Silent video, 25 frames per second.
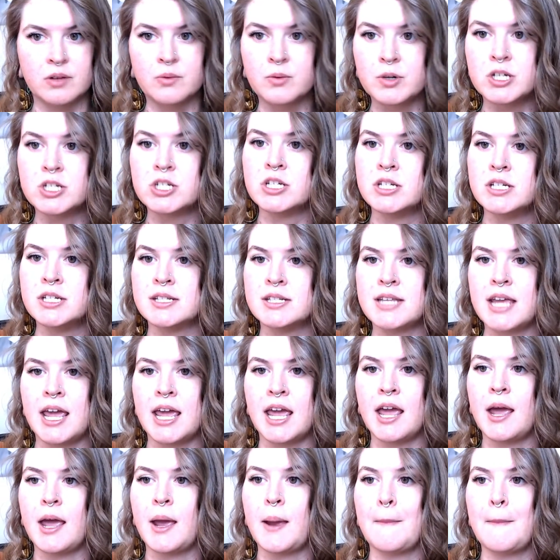which is
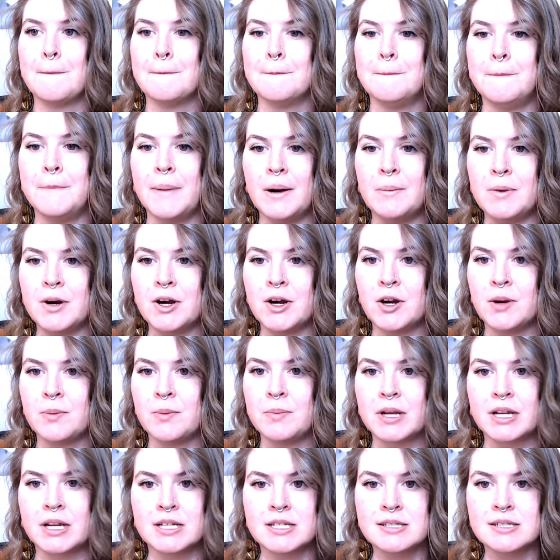a bummer
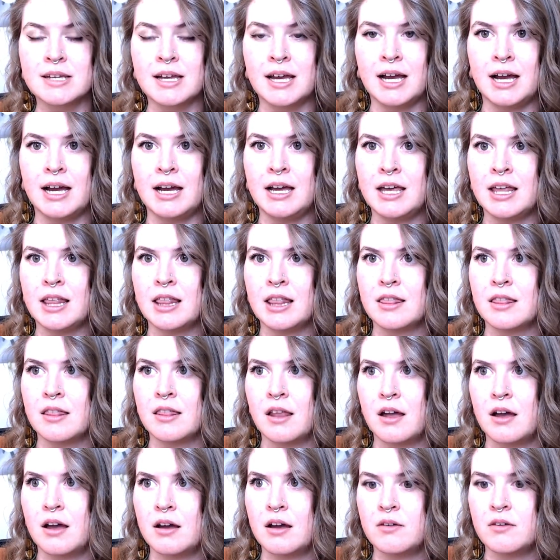because I
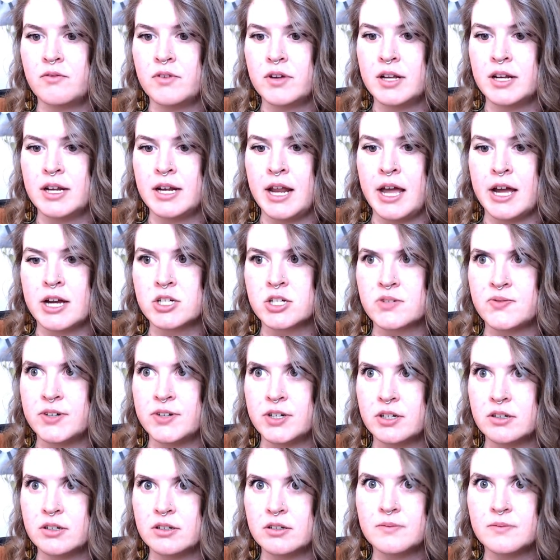love
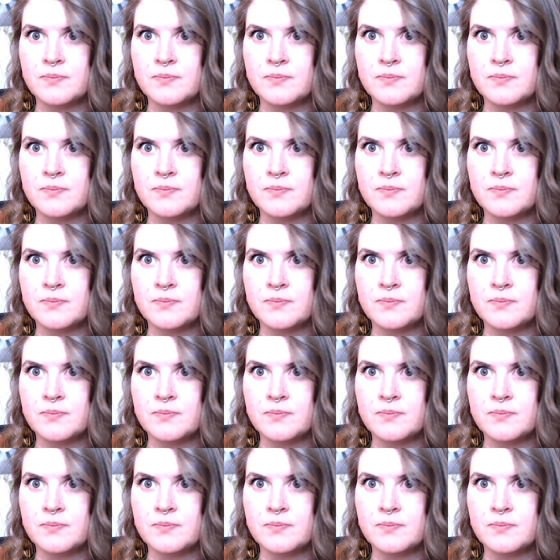Nashville.